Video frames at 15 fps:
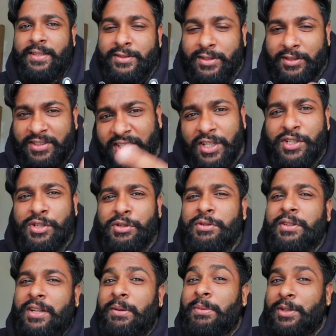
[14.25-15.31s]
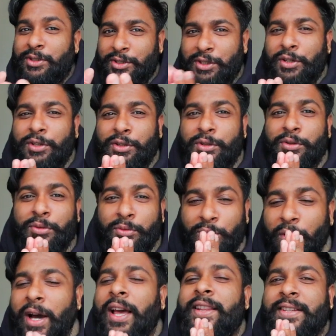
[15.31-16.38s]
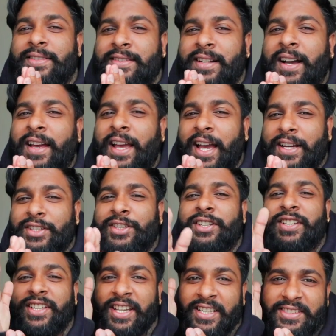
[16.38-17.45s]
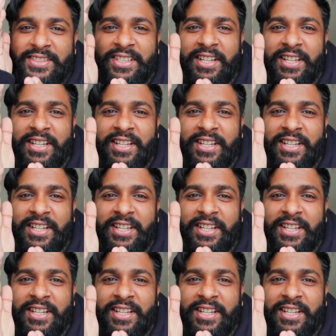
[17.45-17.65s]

So stay tuned and I'm going to show you why this guy actually gets